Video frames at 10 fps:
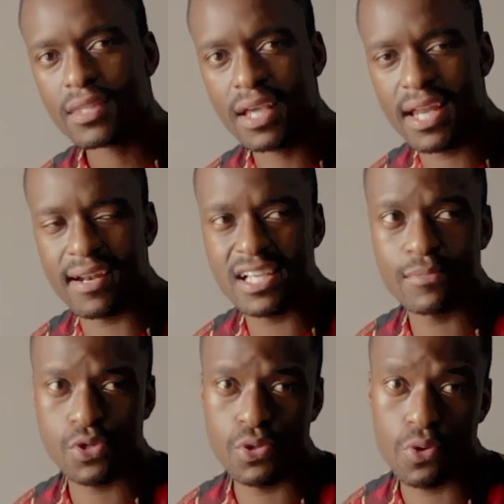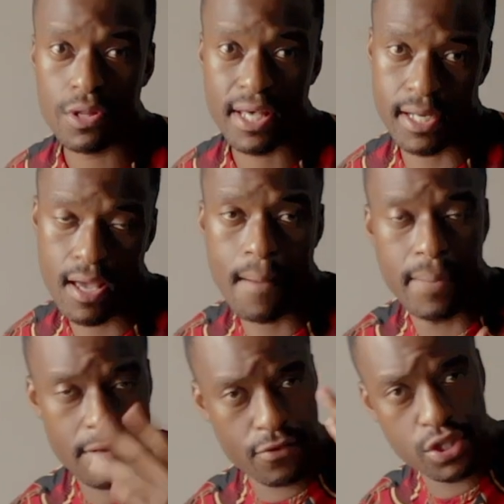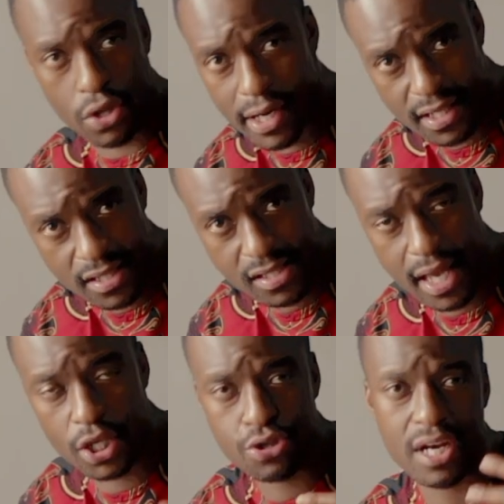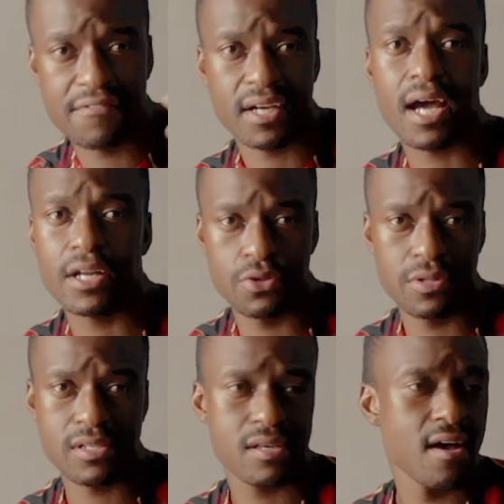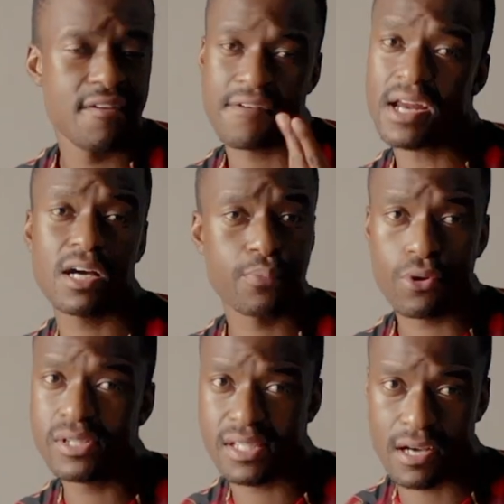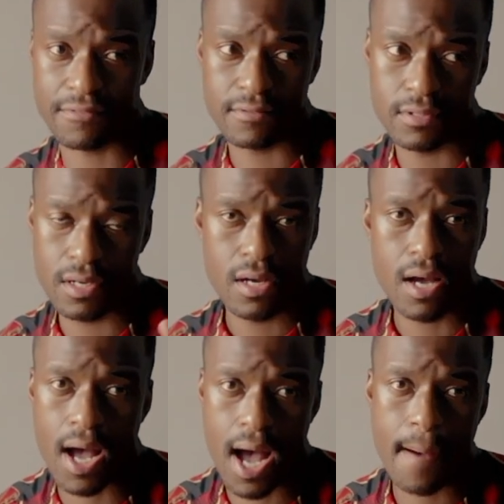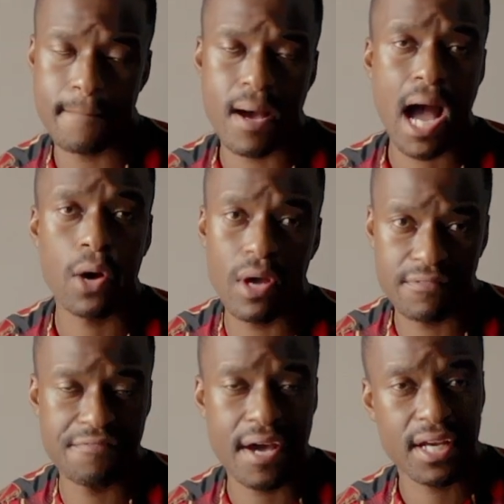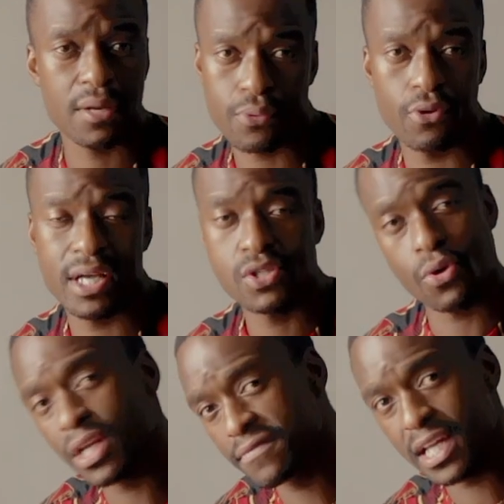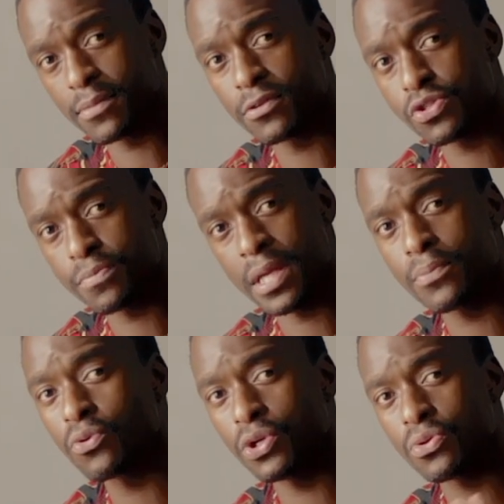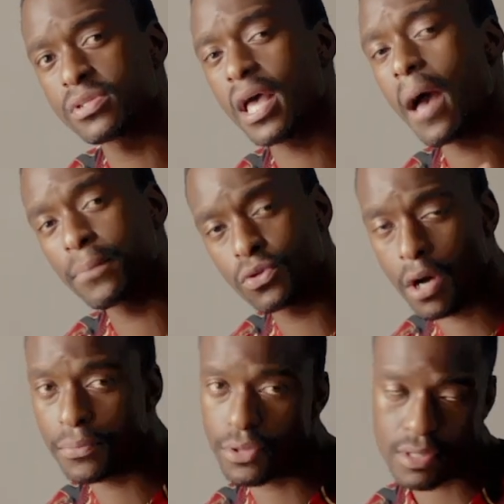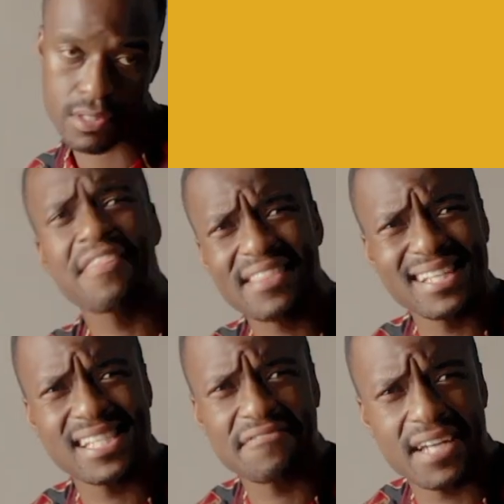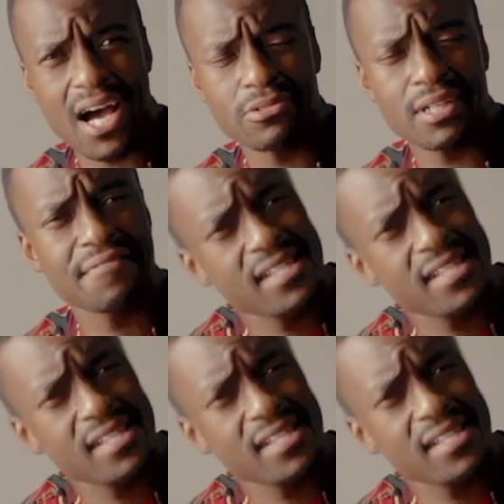It allows me to do all that. But if you're starting this and you're trying to figure out how to do this, Final Cut Pro is enough. However, Final Cut Pro is only available to people who use Apple computers. I think that's it for now. If